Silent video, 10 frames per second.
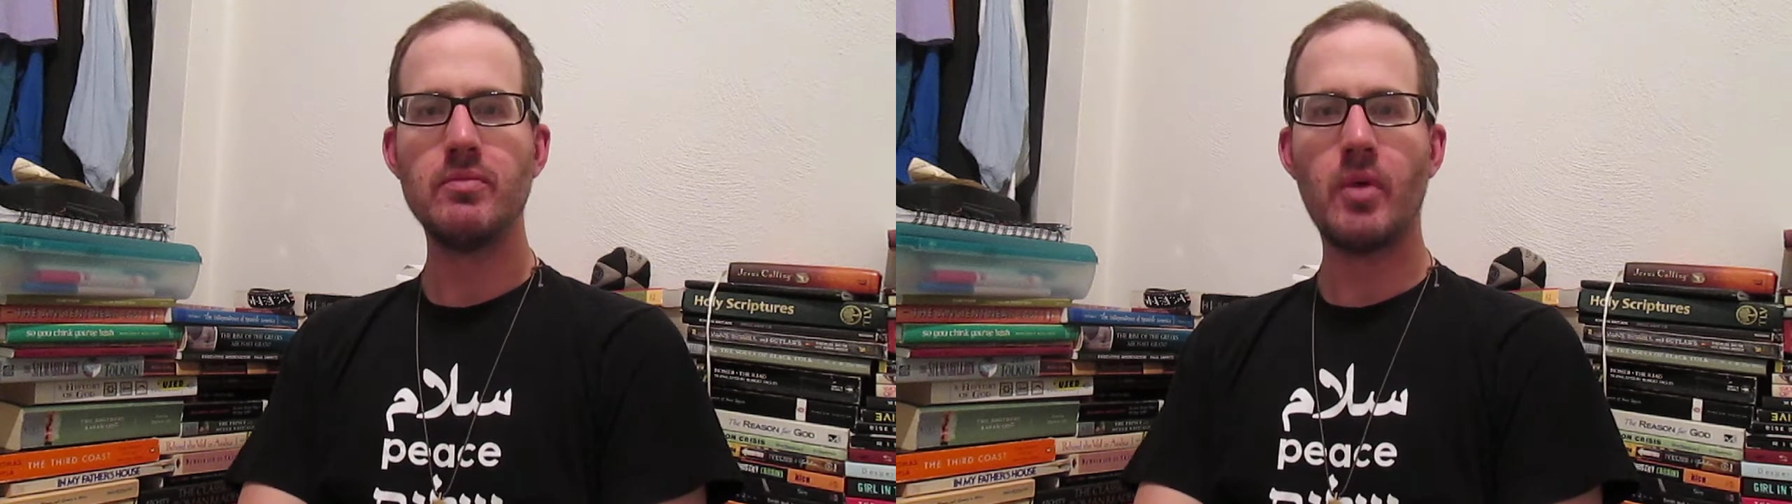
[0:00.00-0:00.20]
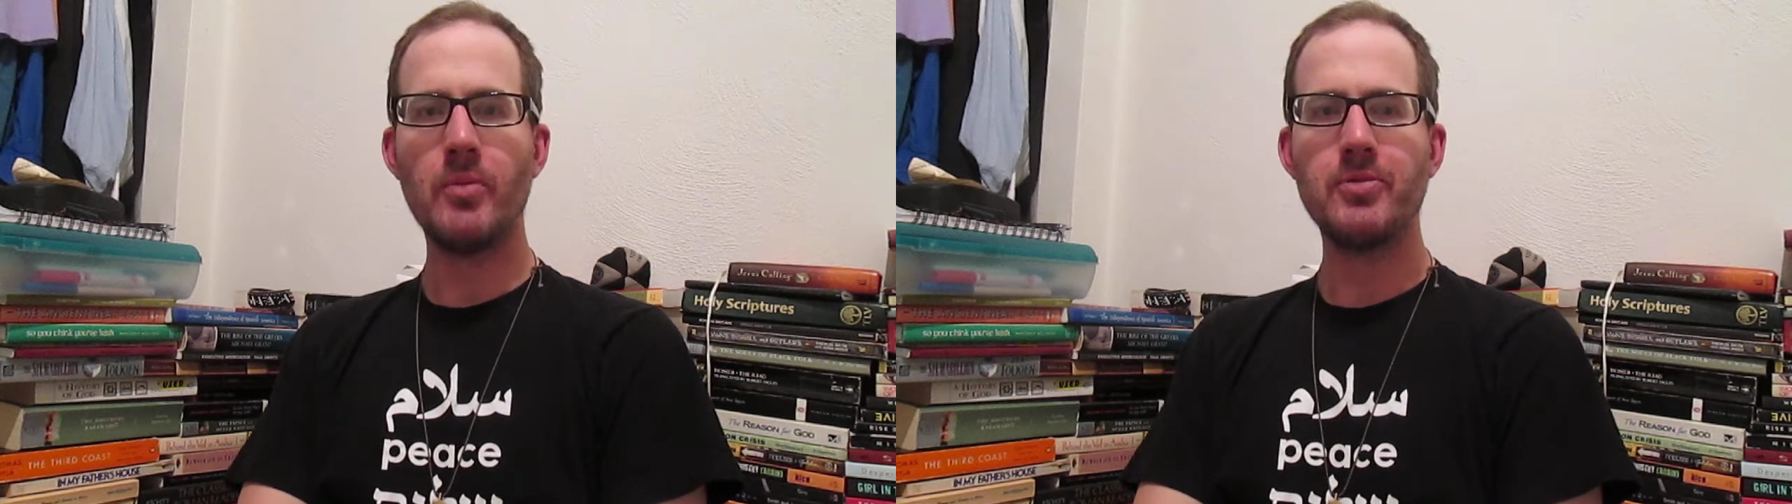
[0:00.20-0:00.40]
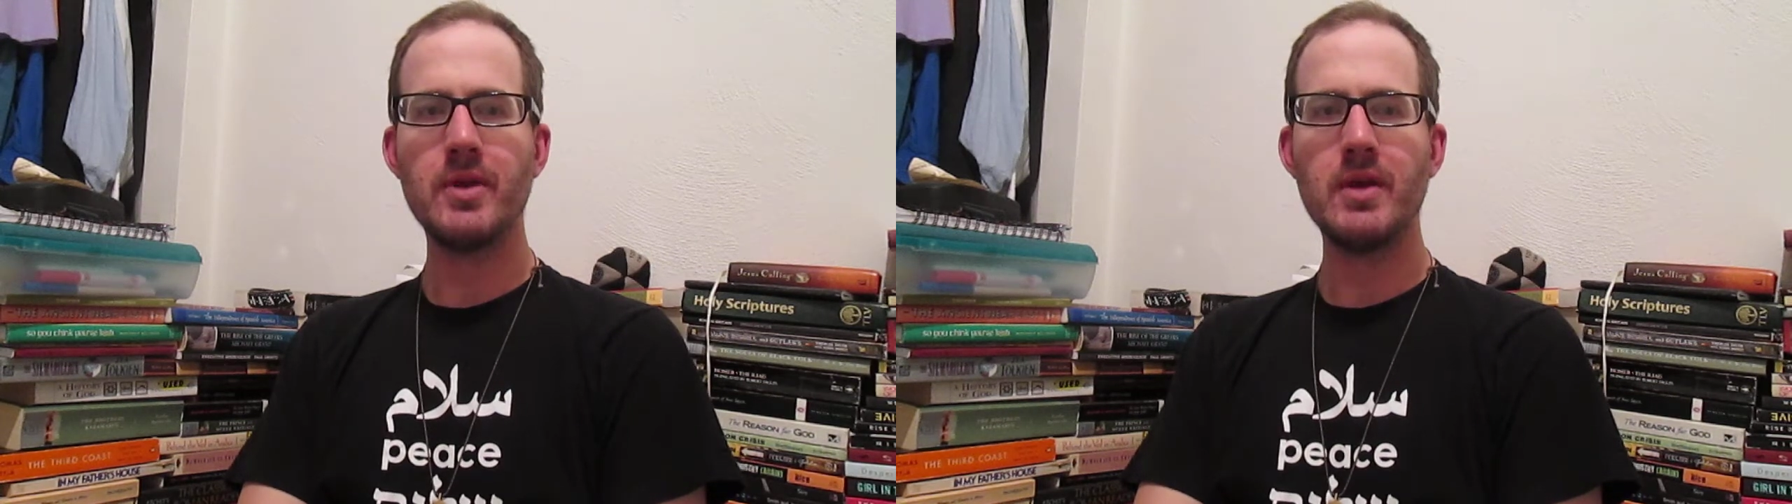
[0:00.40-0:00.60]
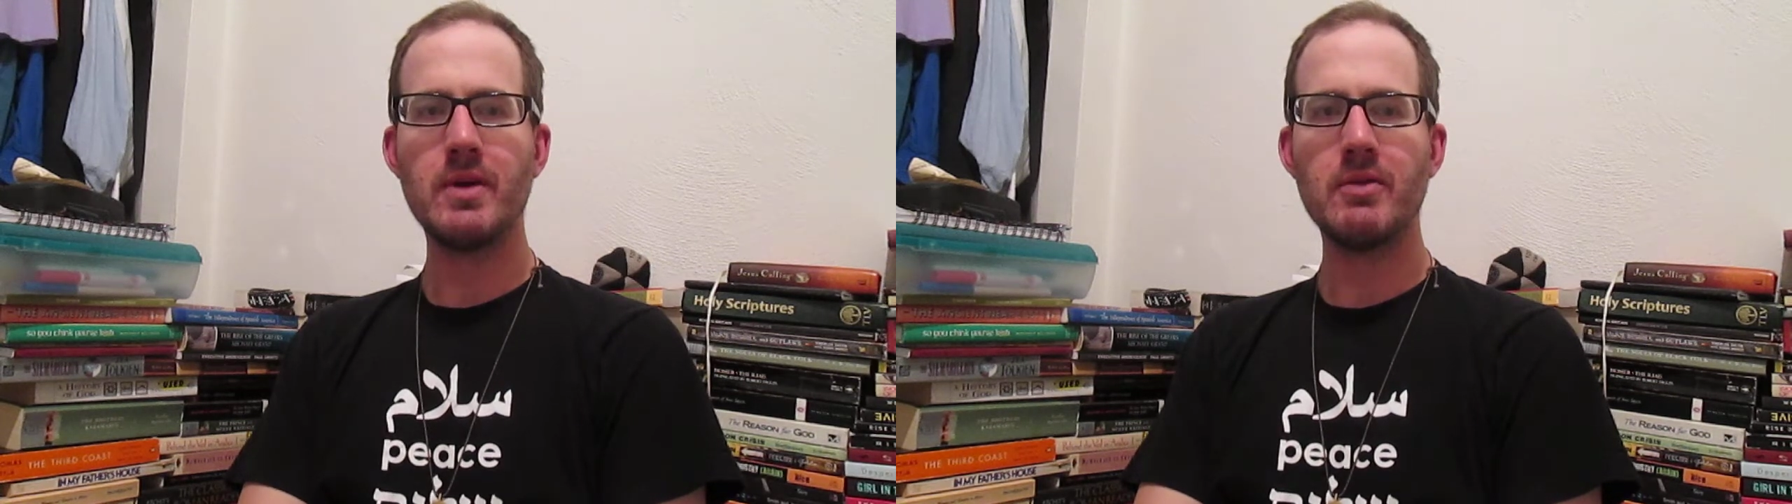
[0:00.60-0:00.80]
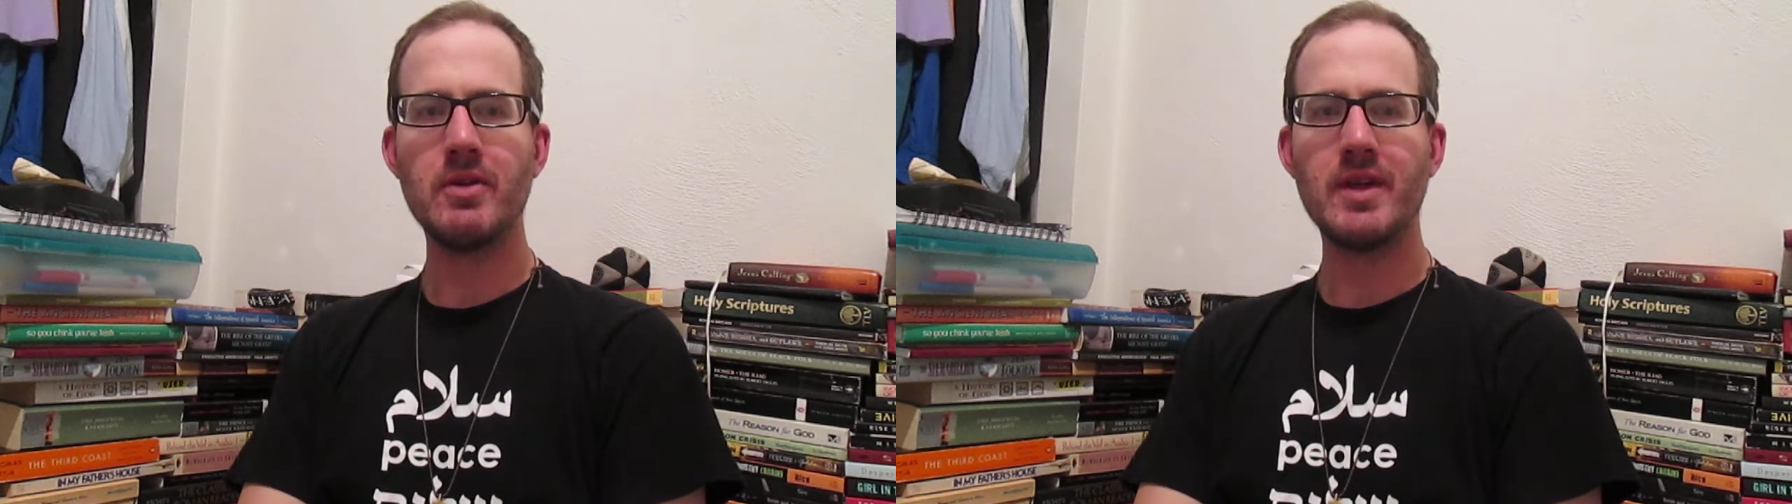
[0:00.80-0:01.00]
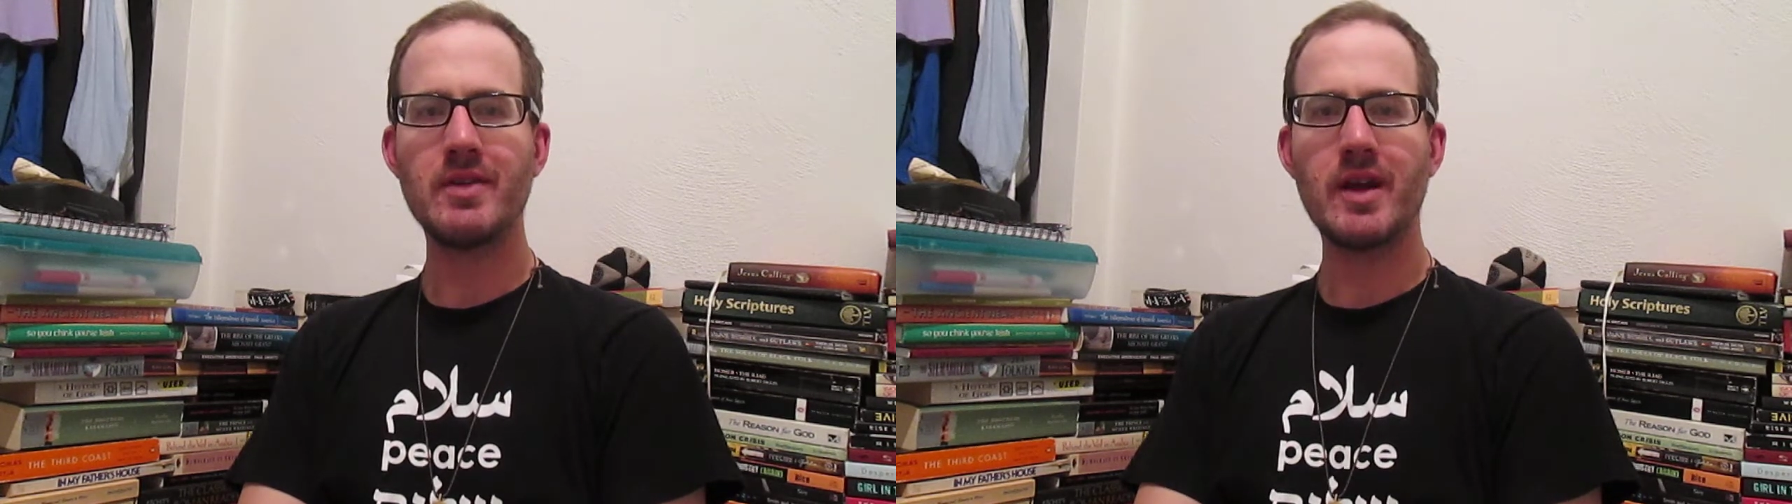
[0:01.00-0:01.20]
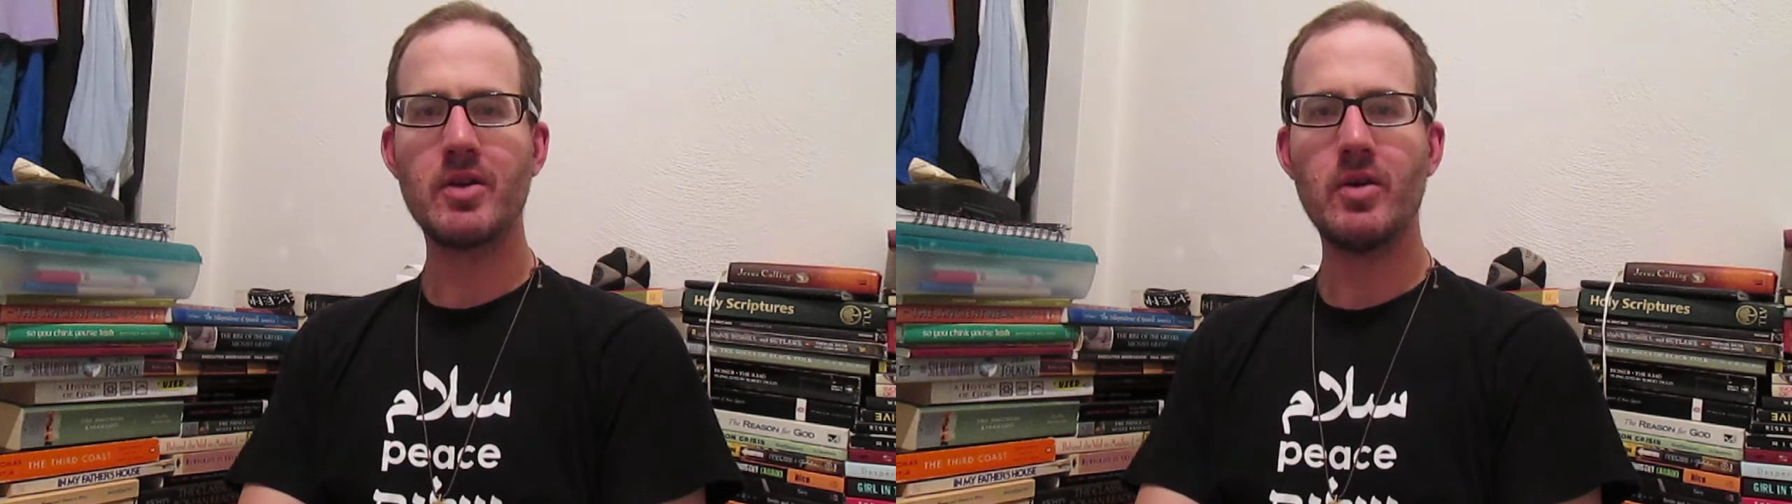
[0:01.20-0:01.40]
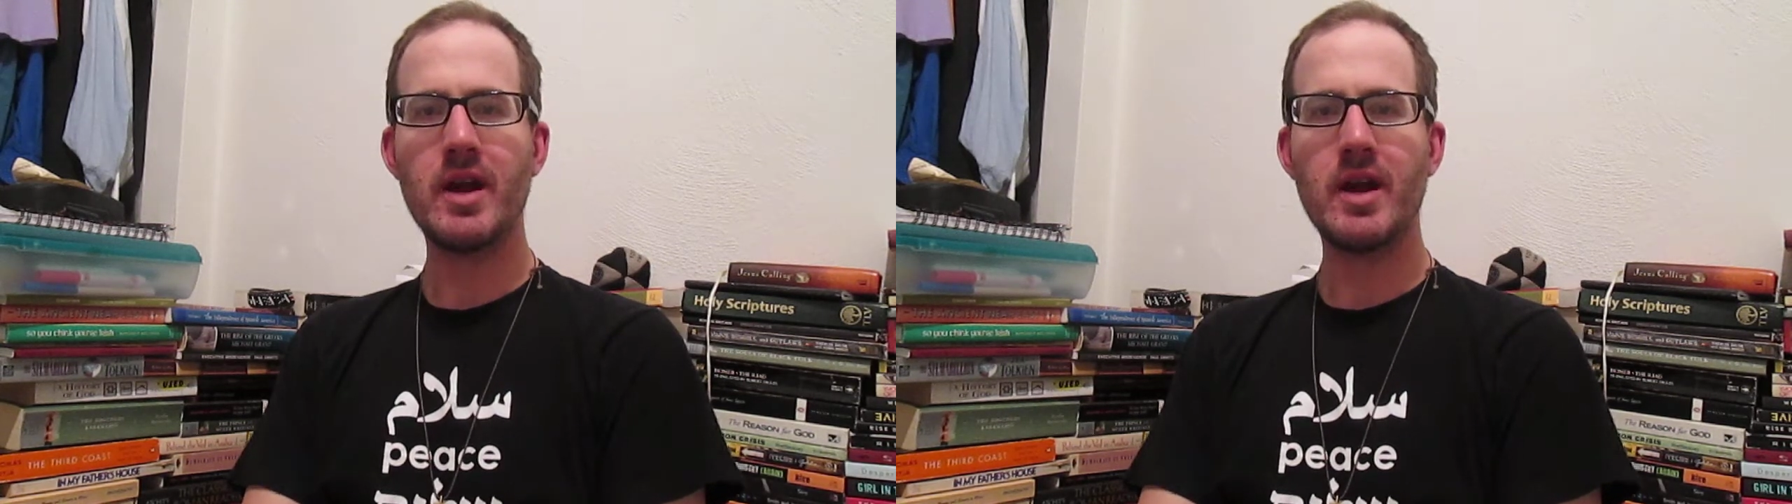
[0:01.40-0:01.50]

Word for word: hopefully we can really get that going.